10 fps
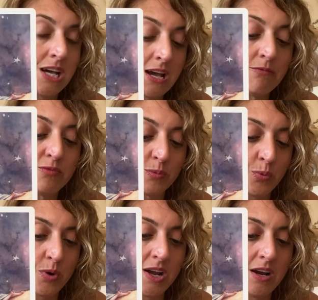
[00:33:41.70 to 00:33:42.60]
time for
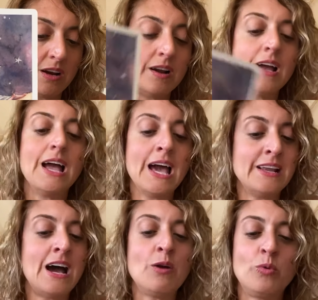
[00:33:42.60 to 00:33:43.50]
prayer
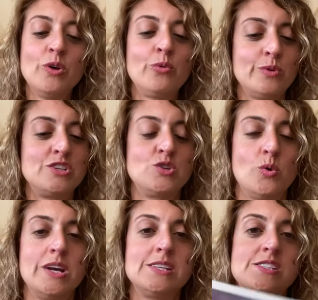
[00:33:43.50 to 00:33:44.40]
and I will
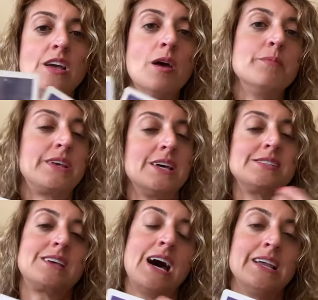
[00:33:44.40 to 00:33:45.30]
rejoice
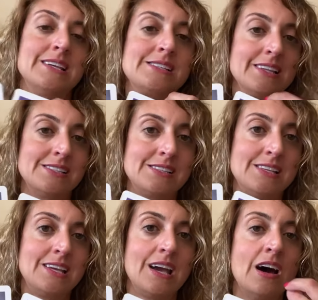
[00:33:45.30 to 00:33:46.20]
because God is
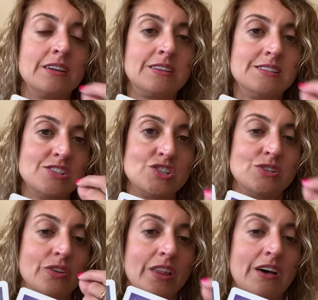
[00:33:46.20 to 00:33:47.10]
listening.
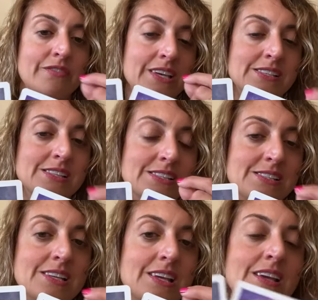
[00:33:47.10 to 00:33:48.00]
Unconditional love is
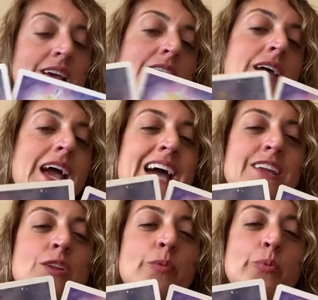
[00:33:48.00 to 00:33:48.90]
listening. And
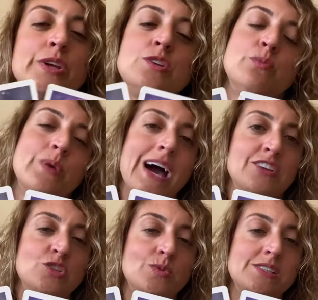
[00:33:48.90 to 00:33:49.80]
it'll bring you
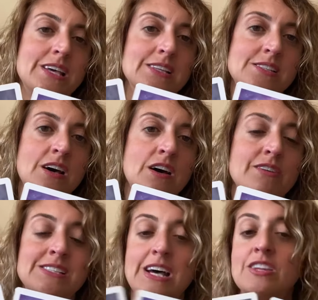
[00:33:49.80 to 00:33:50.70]
back to a sense
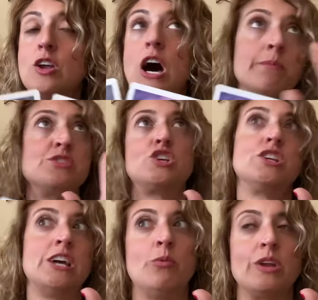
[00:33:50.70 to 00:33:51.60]
of it's not that I'm just
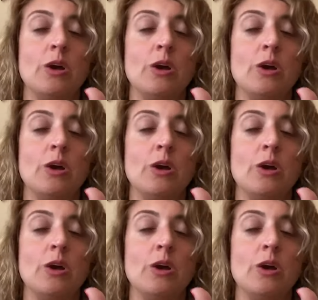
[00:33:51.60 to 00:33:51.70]
going to get what